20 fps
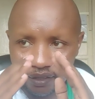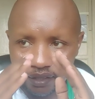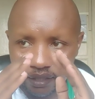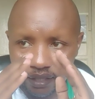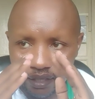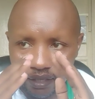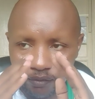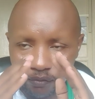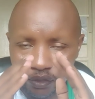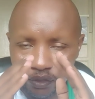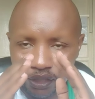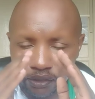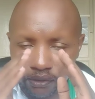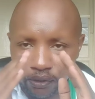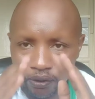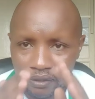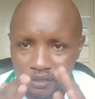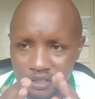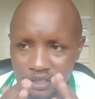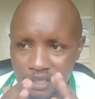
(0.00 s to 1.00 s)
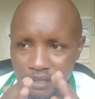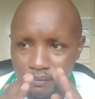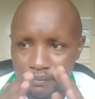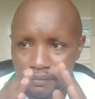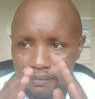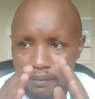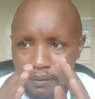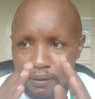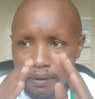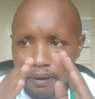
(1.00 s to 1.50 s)
we call them
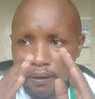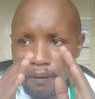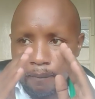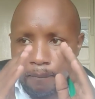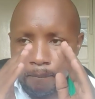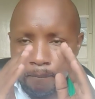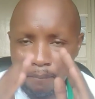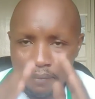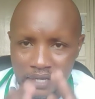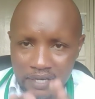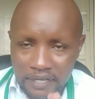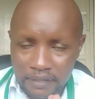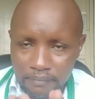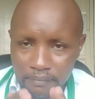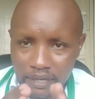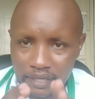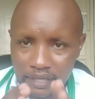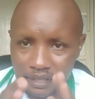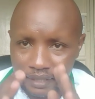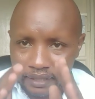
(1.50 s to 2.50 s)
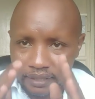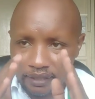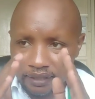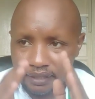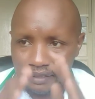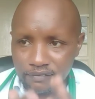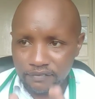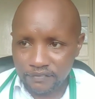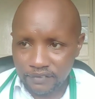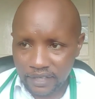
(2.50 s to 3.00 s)
minimally
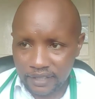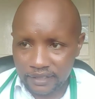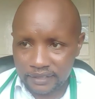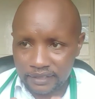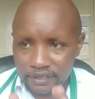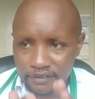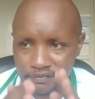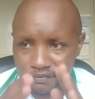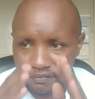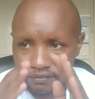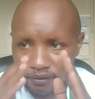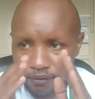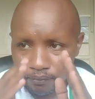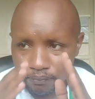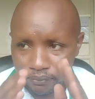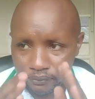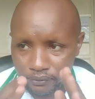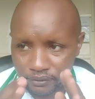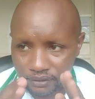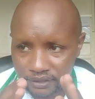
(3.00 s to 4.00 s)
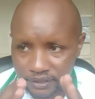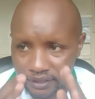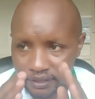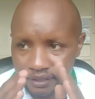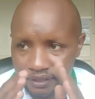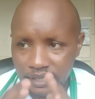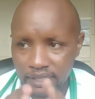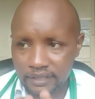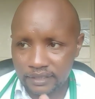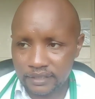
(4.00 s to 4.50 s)
invasive
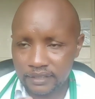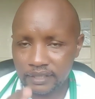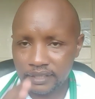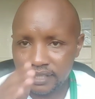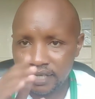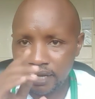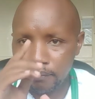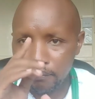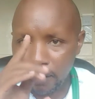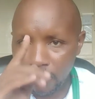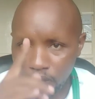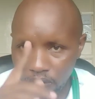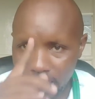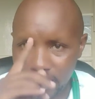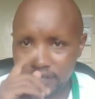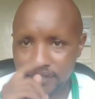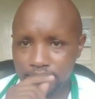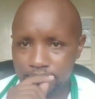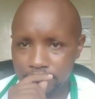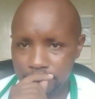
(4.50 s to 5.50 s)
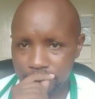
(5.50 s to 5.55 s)
procedures. Number 1,